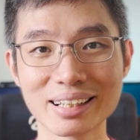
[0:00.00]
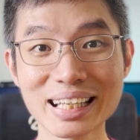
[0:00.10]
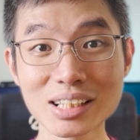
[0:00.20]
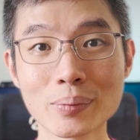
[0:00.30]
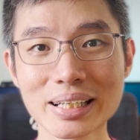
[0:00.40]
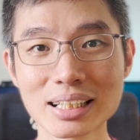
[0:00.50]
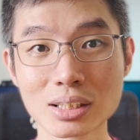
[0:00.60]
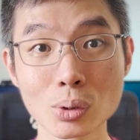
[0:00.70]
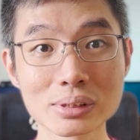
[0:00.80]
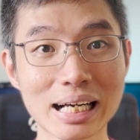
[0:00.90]
Anyway,
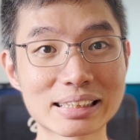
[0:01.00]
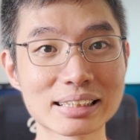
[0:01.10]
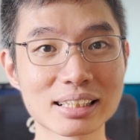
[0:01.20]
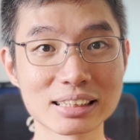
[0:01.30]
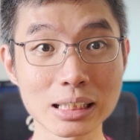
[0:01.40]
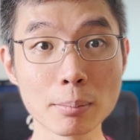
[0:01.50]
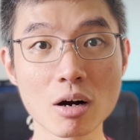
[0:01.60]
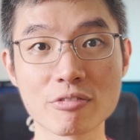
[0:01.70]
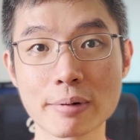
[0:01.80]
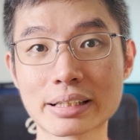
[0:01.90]
those are just some
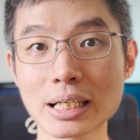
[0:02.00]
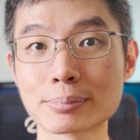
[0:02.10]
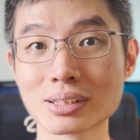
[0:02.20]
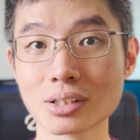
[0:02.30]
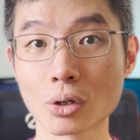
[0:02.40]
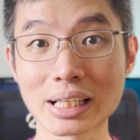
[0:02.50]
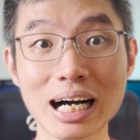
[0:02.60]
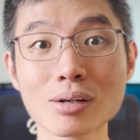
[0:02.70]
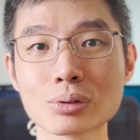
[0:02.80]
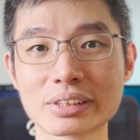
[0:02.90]
of my tips on
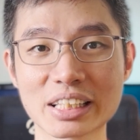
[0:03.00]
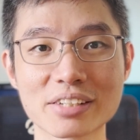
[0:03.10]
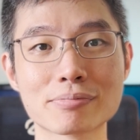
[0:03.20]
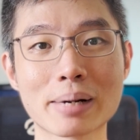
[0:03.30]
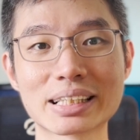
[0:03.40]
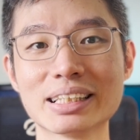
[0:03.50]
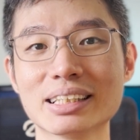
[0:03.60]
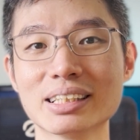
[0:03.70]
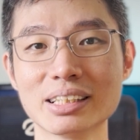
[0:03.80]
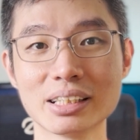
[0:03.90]
how to save
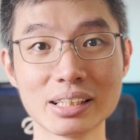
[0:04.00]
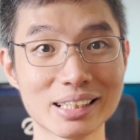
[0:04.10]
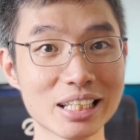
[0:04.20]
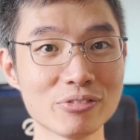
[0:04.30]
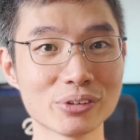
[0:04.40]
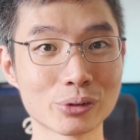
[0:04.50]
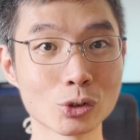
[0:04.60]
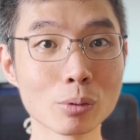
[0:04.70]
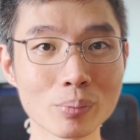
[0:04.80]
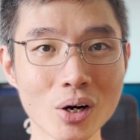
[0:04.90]
money. If you
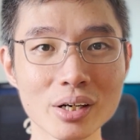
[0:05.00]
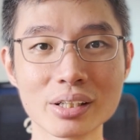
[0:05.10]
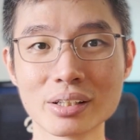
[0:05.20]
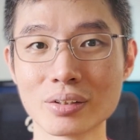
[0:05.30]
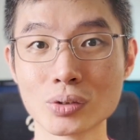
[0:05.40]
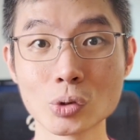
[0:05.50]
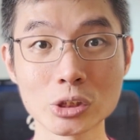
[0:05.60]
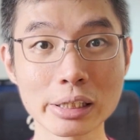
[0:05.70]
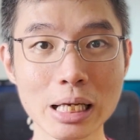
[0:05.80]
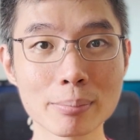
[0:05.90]
know more, do
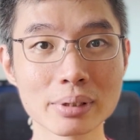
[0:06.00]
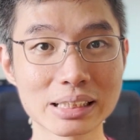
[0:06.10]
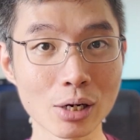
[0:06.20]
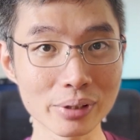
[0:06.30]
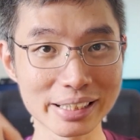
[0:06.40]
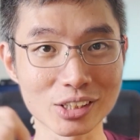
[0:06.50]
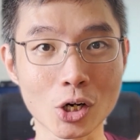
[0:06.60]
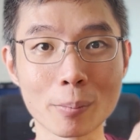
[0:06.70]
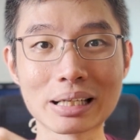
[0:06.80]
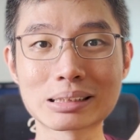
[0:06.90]
share them down in the
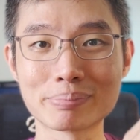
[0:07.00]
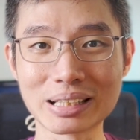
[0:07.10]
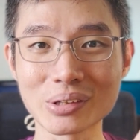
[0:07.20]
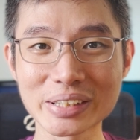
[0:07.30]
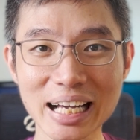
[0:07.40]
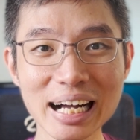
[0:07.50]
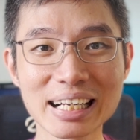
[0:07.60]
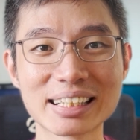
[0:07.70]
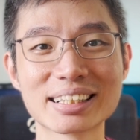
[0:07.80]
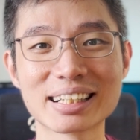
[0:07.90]
comments below, yeah?
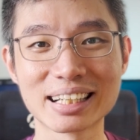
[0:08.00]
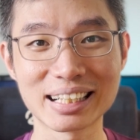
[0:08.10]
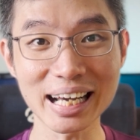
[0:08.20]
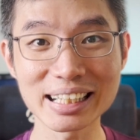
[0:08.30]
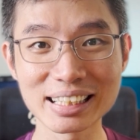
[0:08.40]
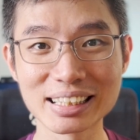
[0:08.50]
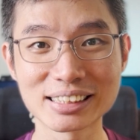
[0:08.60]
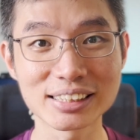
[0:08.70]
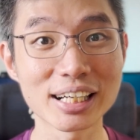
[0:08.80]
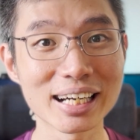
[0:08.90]
Like,
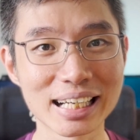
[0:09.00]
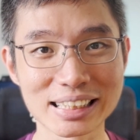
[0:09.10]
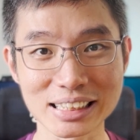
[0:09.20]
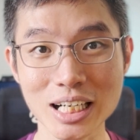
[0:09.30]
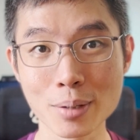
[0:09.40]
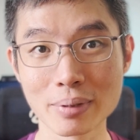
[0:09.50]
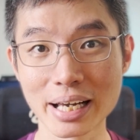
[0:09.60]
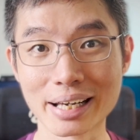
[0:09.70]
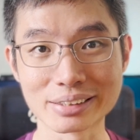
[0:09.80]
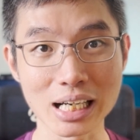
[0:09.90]
share and subscribe
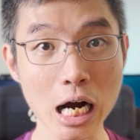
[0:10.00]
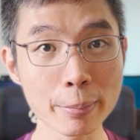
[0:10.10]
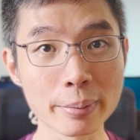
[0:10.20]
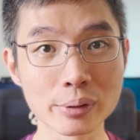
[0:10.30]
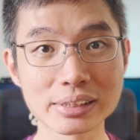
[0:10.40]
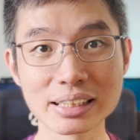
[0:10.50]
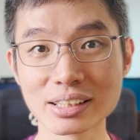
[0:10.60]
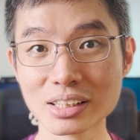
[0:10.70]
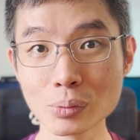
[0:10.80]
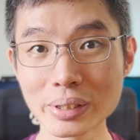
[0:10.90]
as I'll be
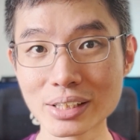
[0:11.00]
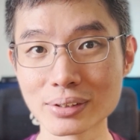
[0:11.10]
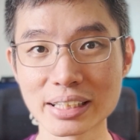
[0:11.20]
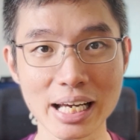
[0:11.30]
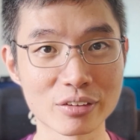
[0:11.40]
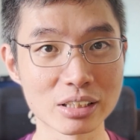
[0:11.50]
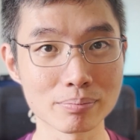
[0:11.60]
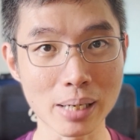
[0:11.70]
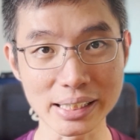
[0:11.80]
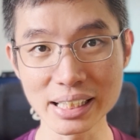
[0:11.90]
posting new videos every
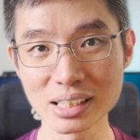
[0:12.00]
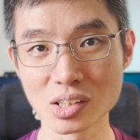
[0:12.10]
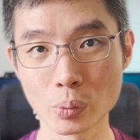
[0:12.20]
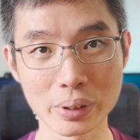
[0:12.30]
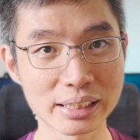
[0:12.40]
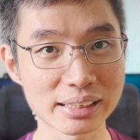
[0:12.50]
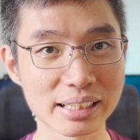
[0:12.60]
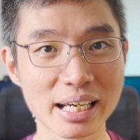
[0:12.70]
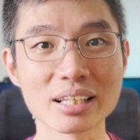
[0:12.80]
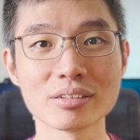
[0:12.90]
Monday,
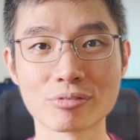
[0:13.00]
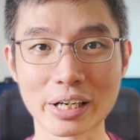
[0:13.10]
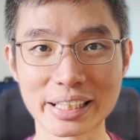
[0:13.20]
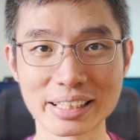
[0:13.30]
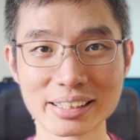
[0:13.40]
Wednesday and Friday.